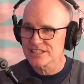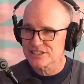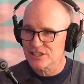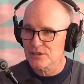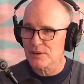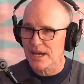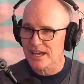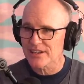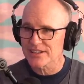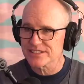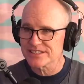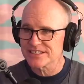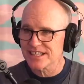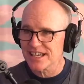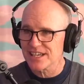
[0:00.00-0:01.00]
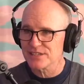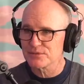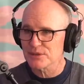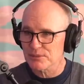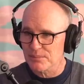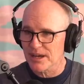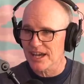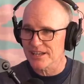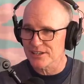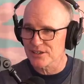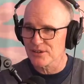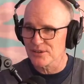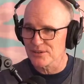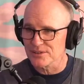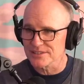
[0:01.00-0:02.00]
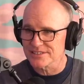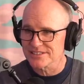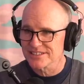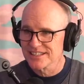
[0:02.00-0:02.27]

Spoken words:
And to go out on stage with a pot of gold.